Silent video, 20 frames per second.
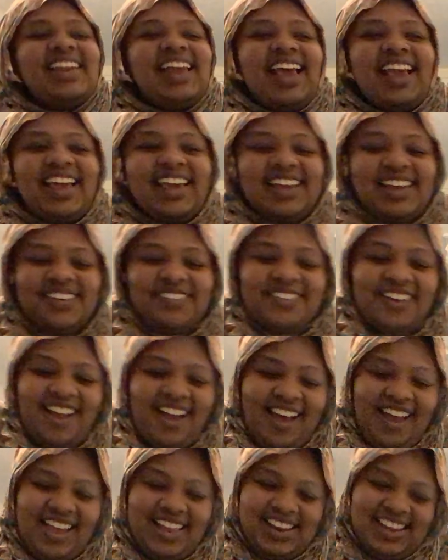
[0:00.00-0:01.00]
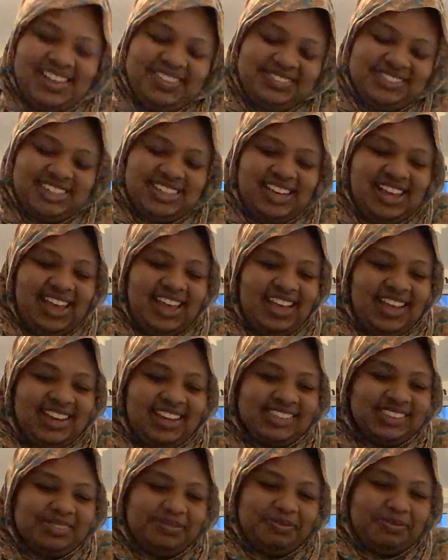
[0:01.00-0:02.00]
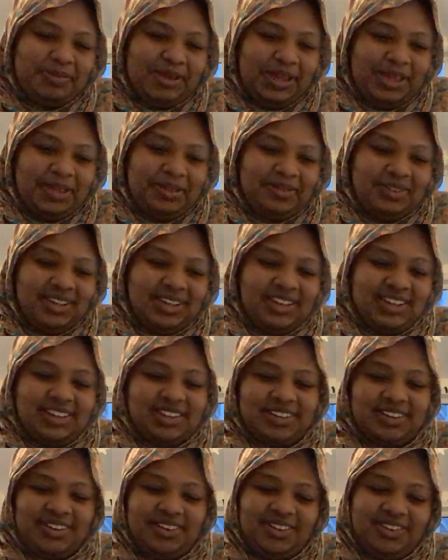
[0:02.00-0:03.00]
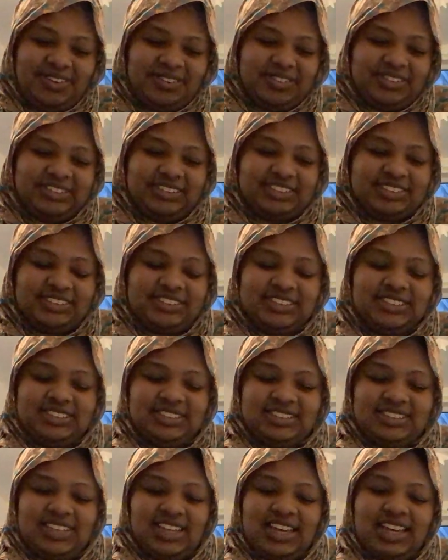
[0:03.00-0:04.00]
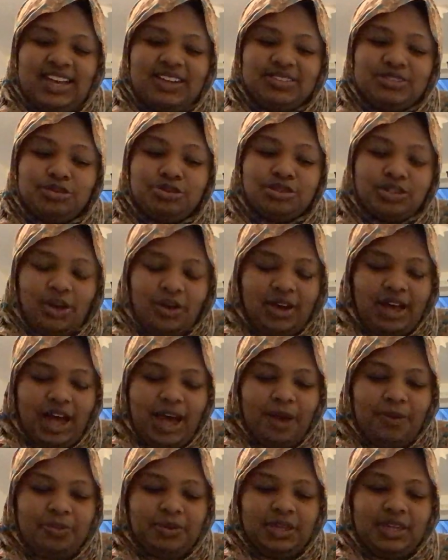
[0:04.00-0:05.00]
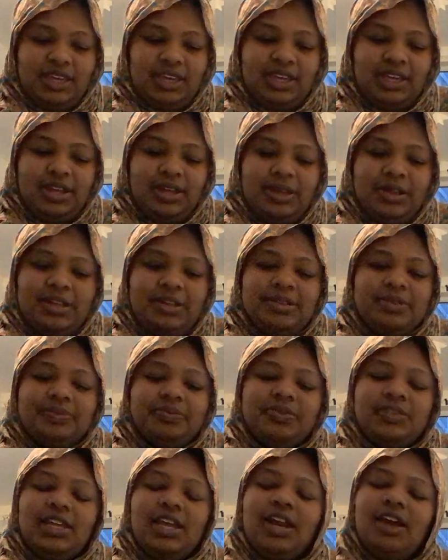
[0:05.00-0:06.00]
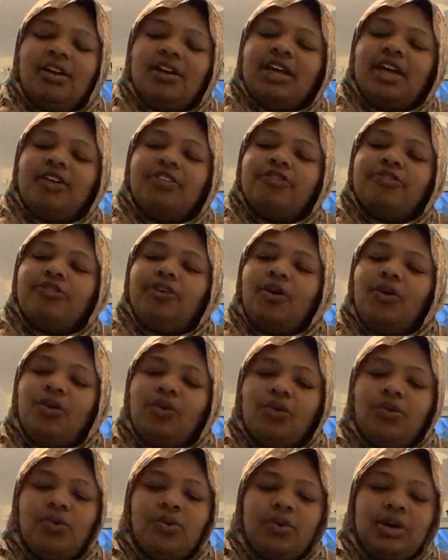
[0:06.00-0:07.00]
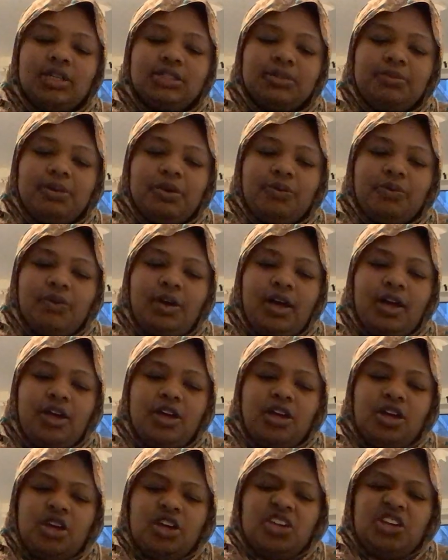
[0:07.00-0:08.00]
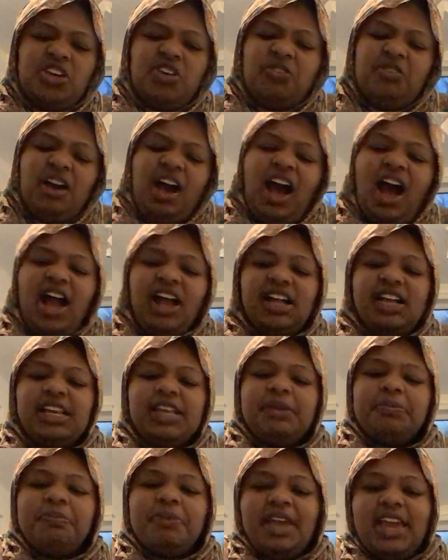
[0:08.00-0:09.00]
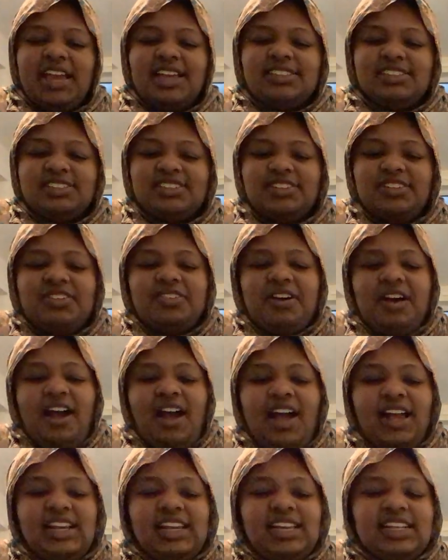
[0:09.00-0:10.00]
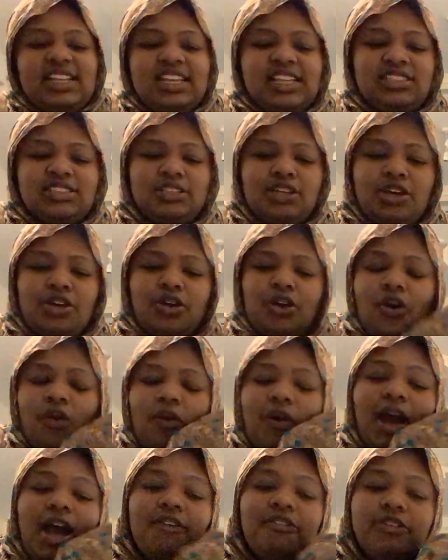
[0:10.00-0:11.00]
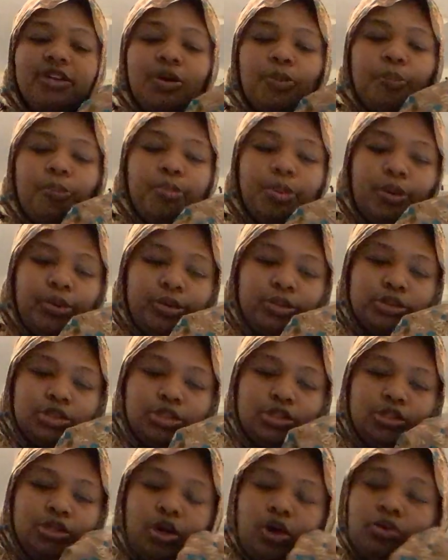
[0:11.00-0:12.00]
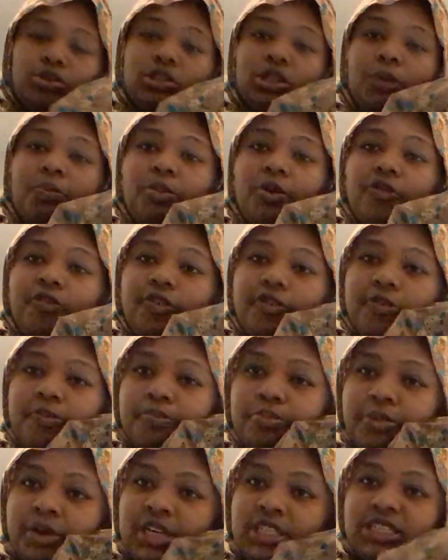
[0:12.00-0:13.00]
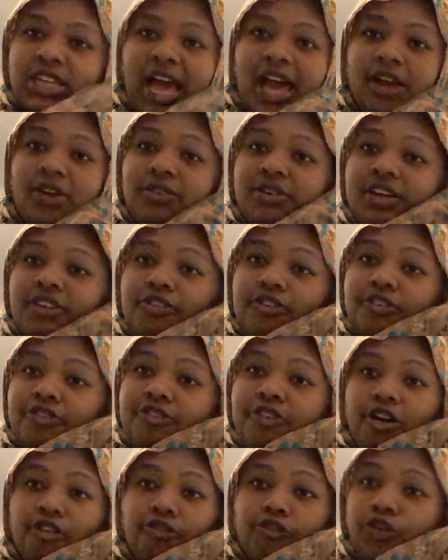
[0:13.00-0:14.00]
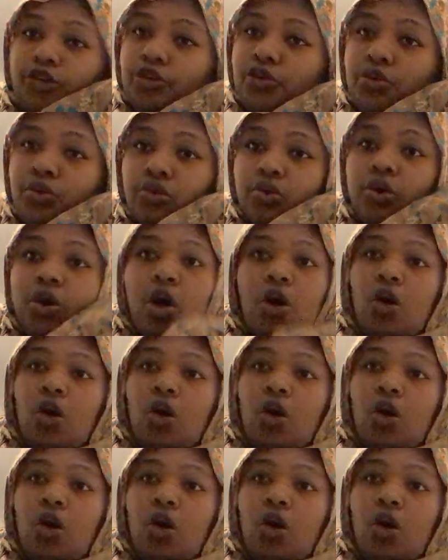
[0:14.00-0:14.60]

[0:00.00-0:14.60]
Like, rah, alhamdulillah, there's a baby, you know, all sorts. Like, I was so happy. Then I'll get a phone call whilst I'm at work. "You ugly bitch, you ugly this. Go have an abortion, go jump off of a bridge. I don't give a fuck for you